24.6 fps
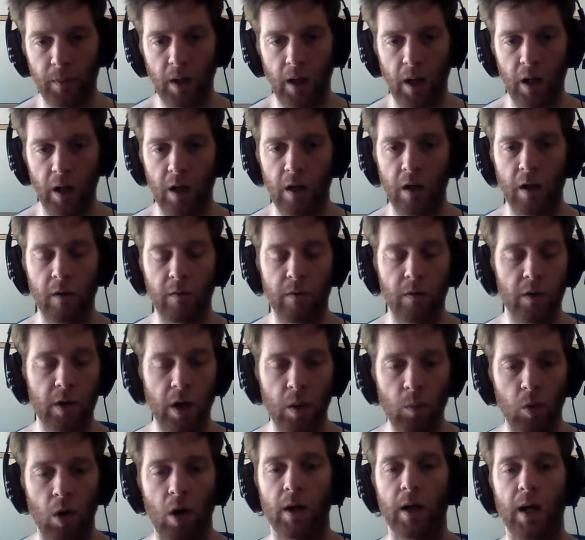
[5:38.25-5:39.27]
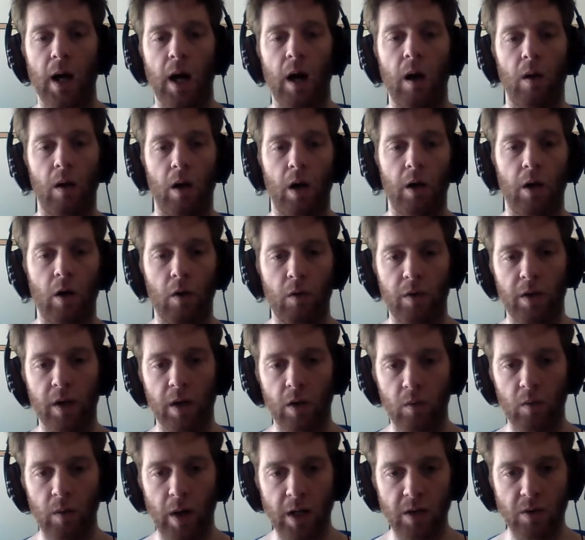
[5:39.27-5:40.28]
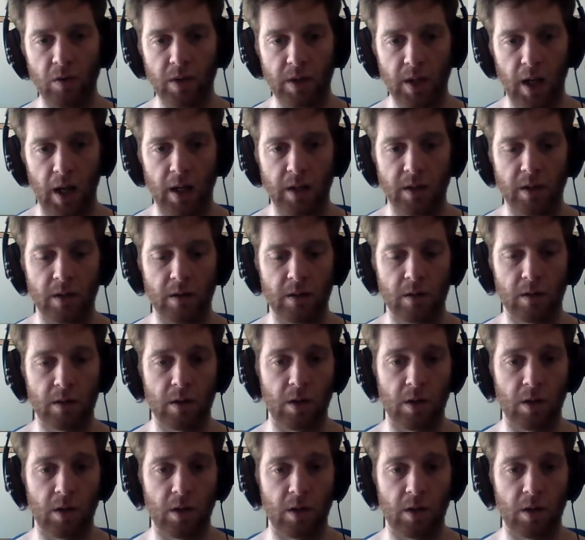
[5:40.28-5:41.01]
And even if you did work out, I don't think it'd raise your test